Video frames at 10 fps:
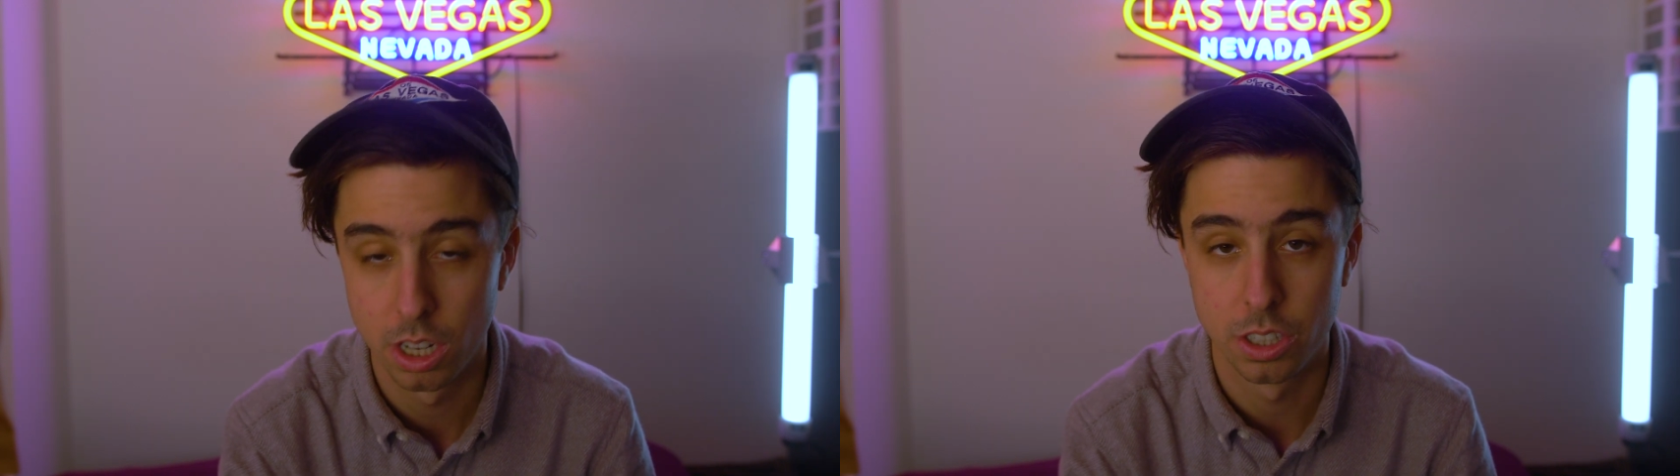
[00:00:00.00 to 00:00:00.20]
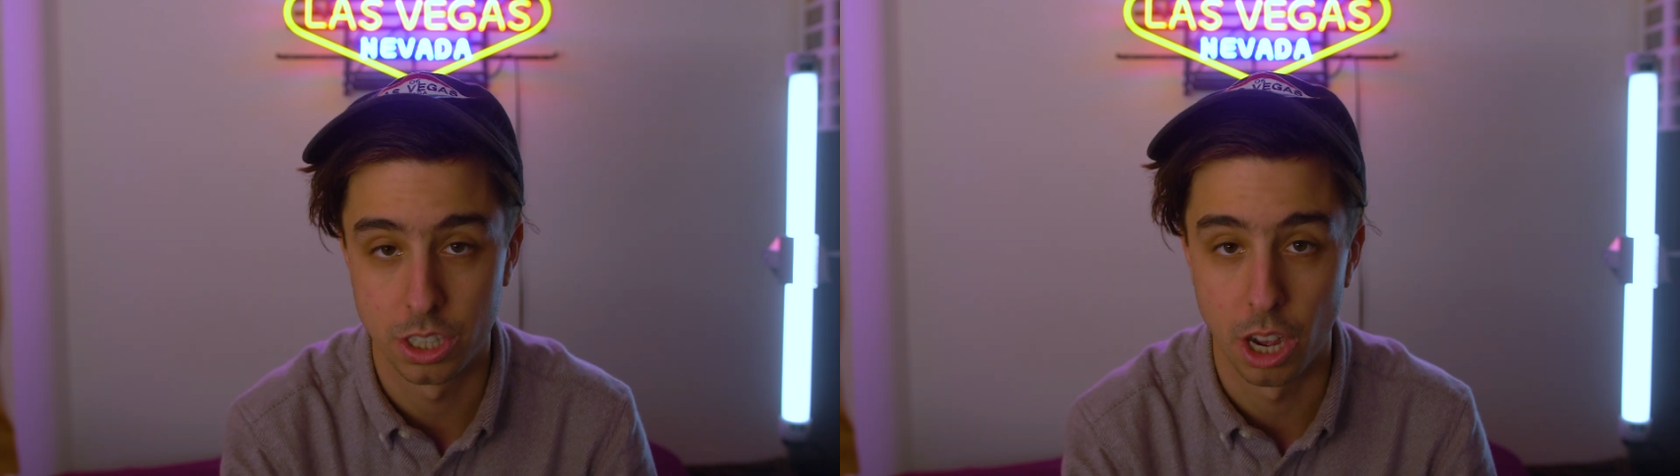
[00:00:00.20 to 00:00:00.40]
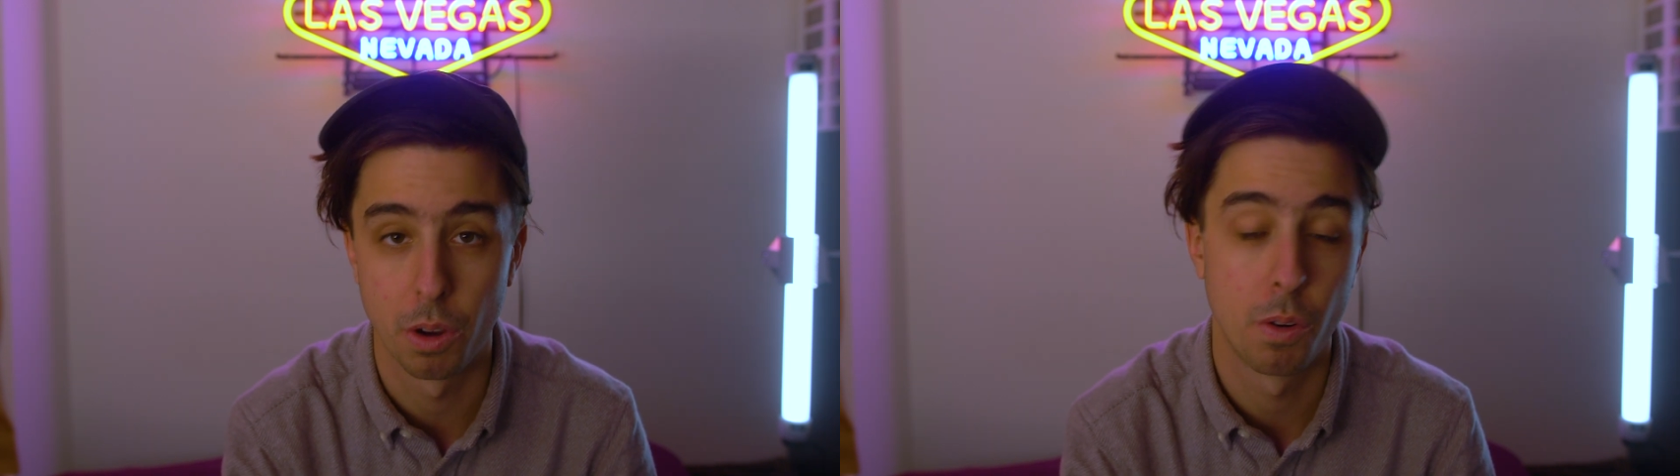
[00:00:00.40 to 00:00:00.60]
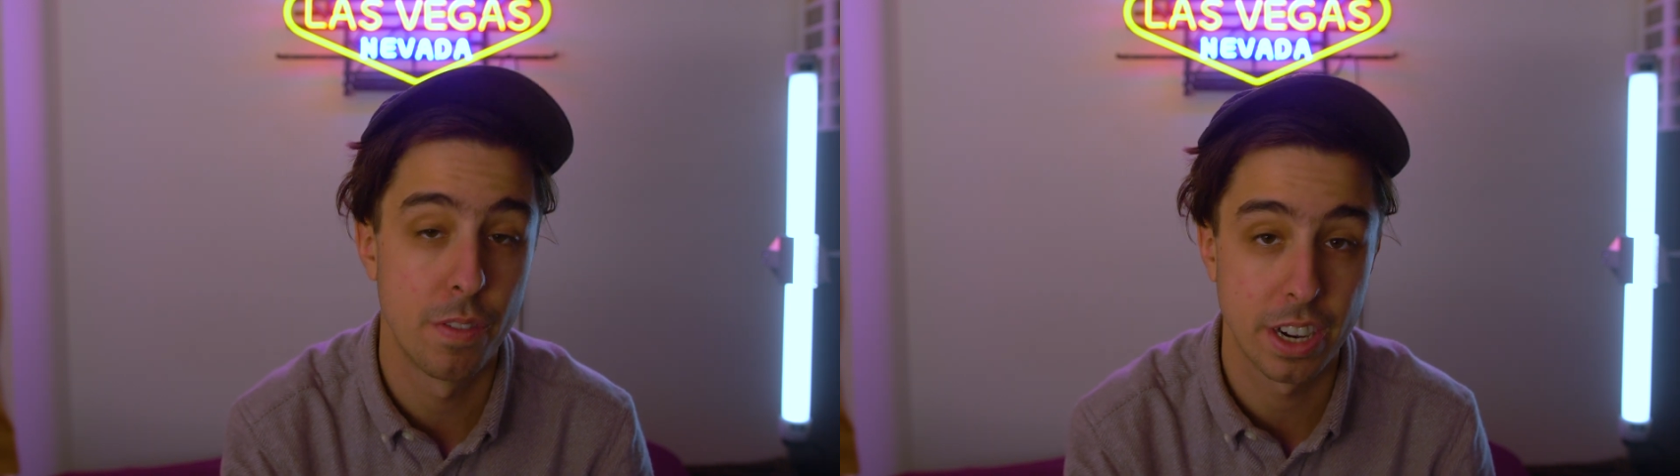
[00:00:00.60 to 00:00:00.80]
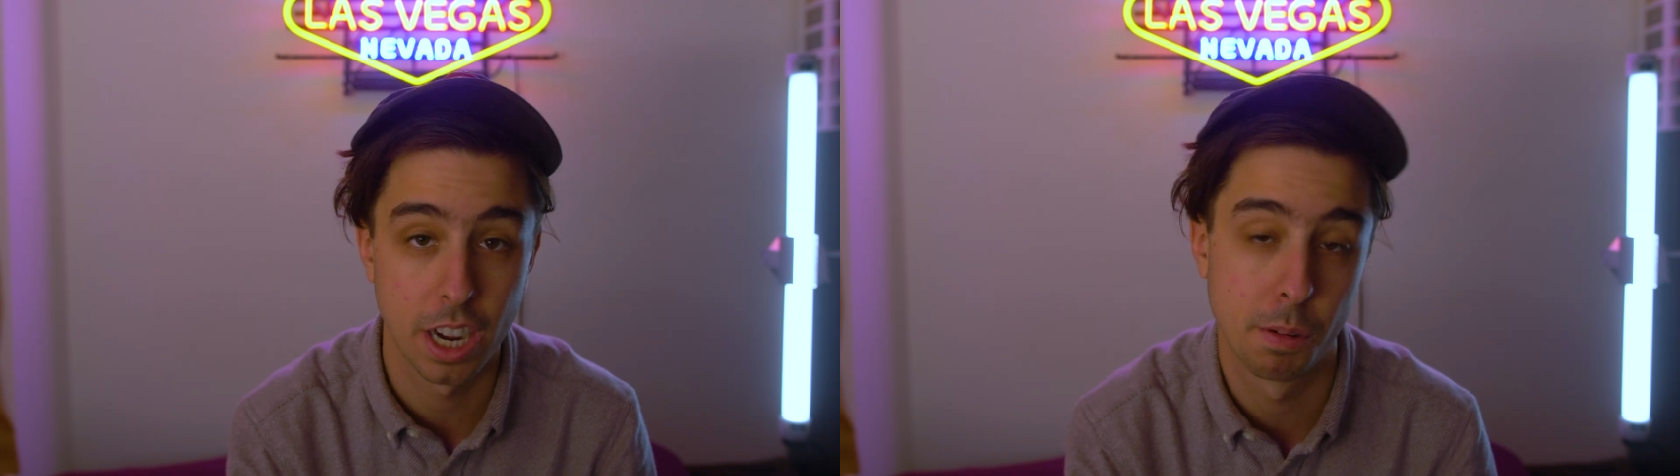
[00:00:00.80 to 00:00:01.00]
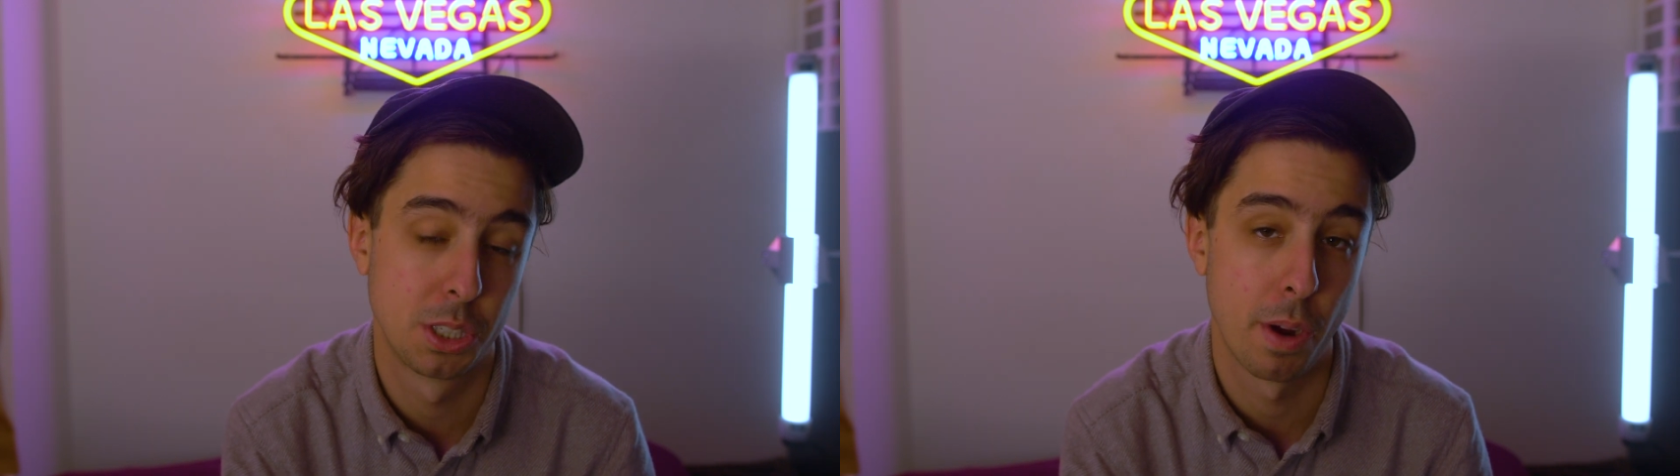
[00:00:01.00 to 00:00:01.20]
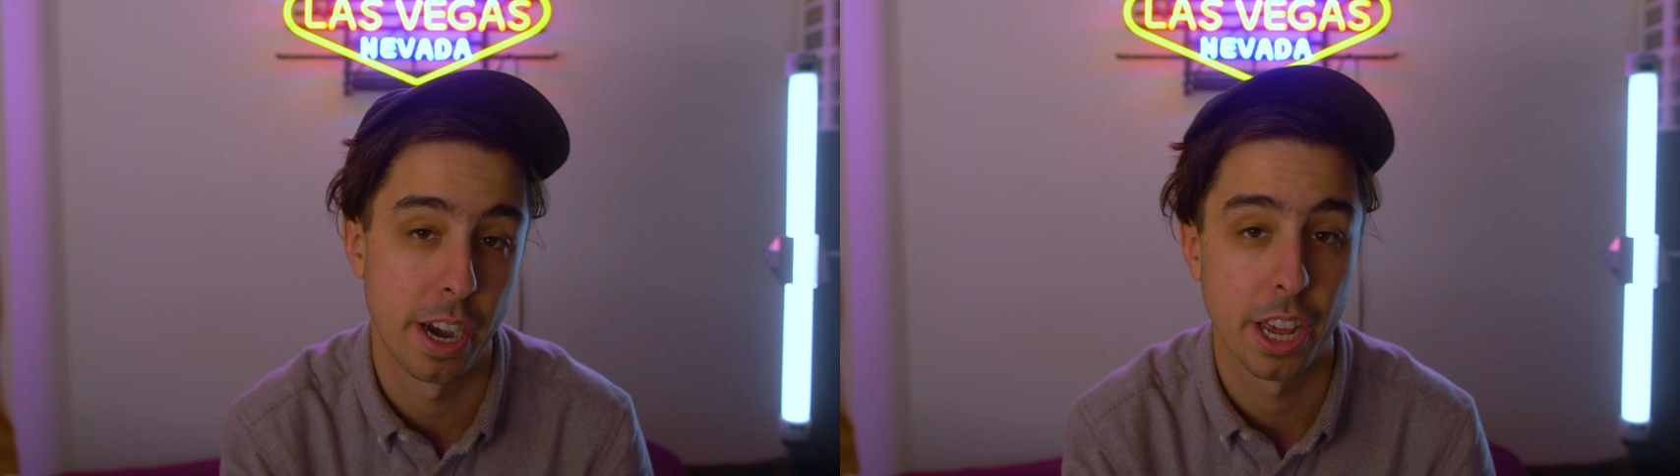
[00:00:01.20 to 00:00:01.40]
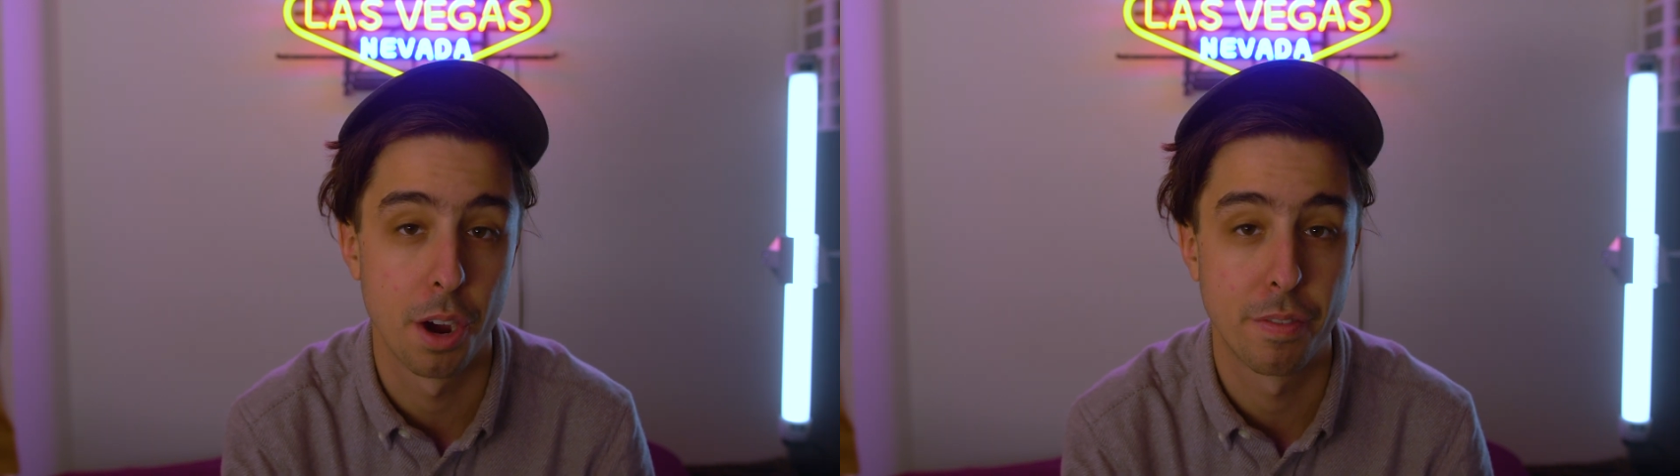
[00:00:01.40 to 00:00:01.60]
So rivet gun was the way
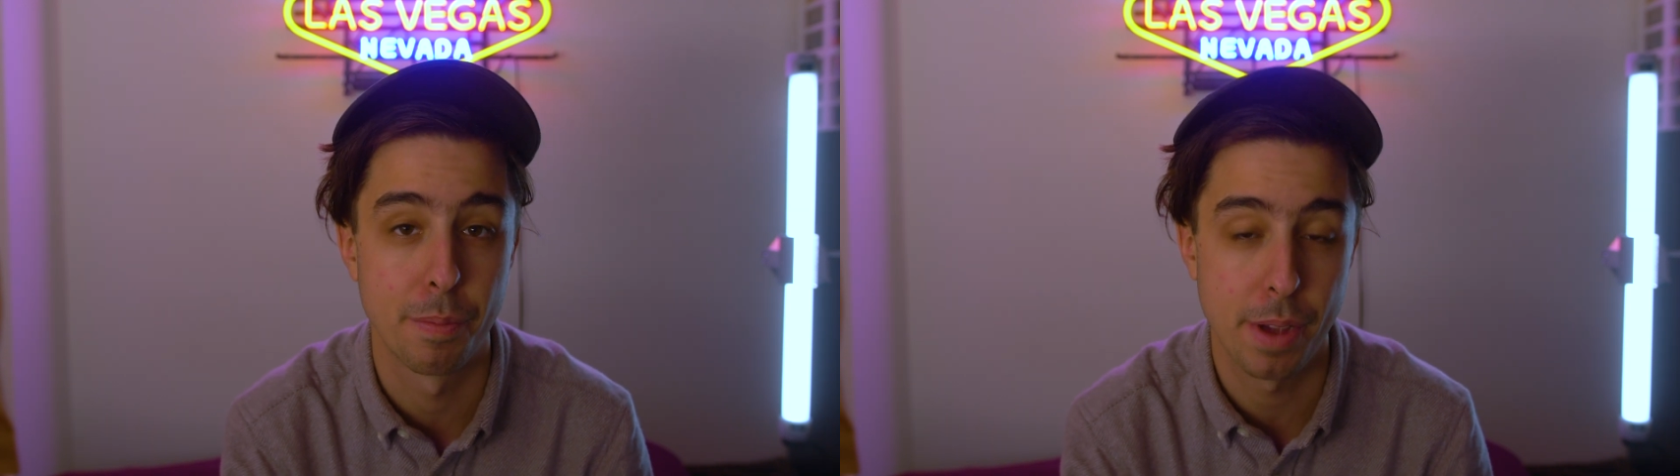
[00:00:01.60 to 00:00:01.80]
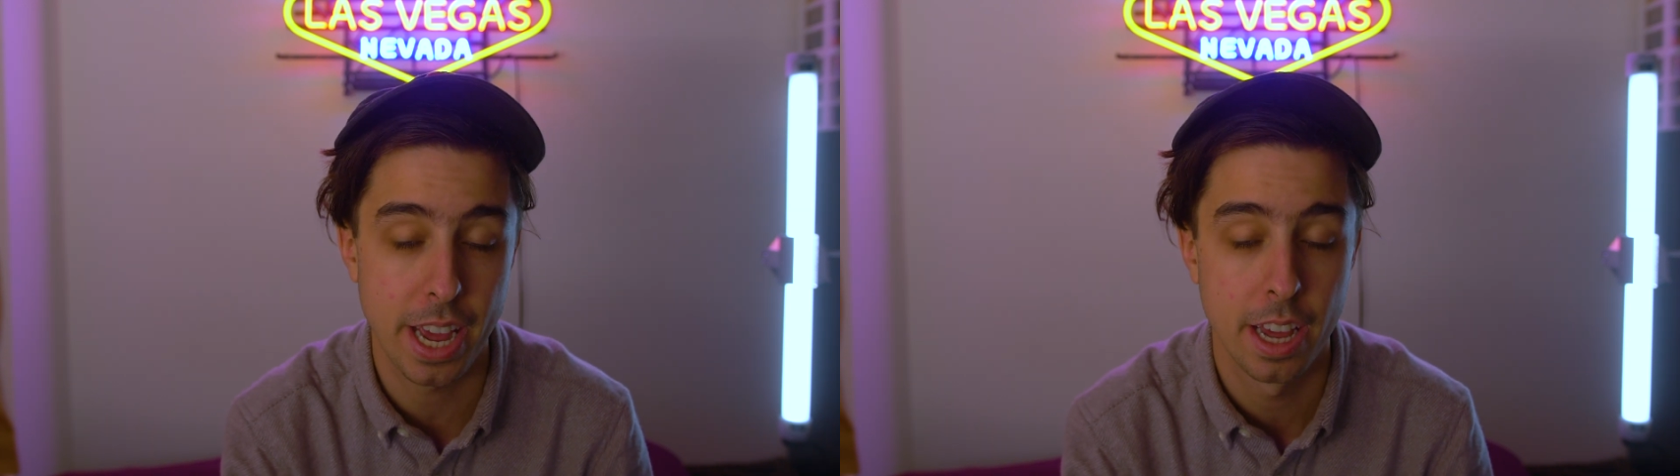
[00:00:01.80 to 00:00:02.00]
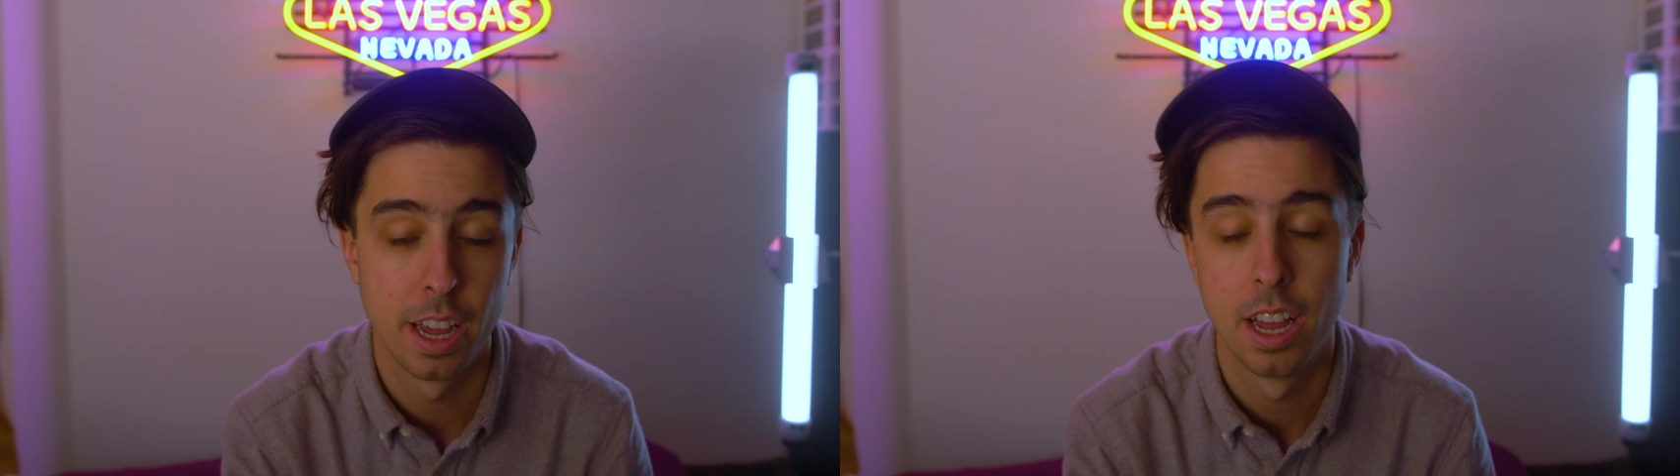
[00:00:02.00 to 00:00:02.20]
to go for me.